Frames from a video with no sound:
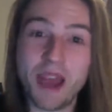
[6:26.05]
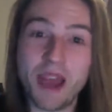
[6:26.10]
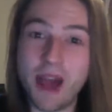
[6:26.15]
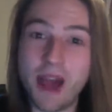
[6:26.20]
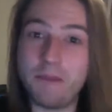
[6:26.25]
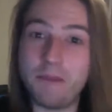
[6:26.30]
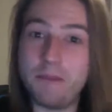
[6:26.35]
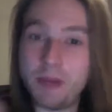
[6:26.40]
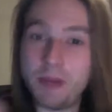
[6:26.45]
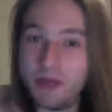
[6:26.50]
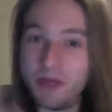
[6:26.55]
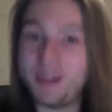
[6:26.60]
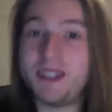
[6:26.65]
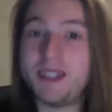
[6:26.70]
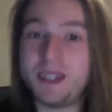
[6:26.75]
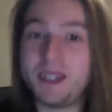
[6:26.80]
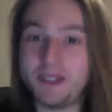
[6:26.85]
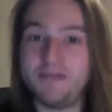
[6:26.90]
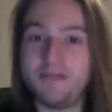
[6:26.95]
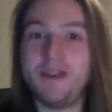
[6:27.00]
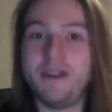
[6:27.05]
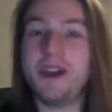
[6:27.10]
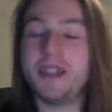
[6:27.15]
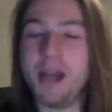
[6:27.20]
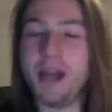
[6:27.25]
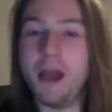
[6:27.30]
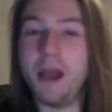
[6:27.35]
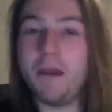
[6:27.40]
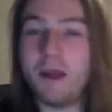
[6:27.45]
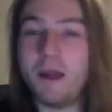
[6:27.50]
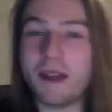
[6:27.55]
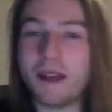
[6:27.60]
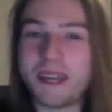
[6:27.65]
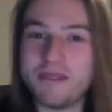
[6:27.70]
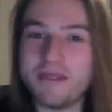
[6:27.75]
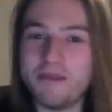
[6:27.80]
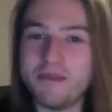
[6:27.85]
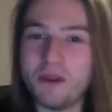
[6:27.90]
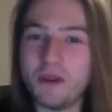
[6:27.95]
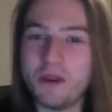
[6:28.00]
But this is the fight that I'm
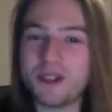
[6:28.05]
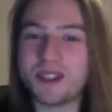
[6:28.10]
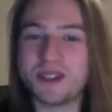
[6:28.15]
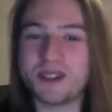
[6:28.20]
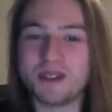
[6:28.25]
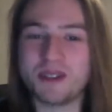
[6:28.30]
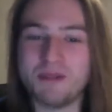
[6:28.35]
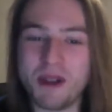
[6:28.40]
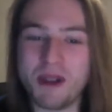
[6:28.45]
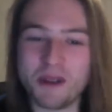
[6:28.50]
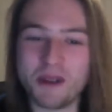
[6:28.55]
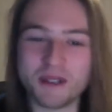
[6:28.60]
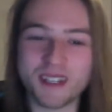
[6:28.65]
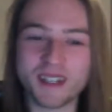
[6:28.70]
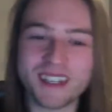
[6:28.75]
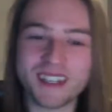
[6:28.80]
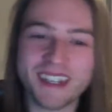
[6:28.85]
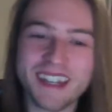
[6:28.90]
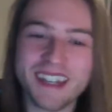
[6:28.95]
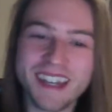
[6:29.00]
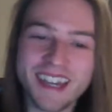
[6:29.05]
looking forward to the most.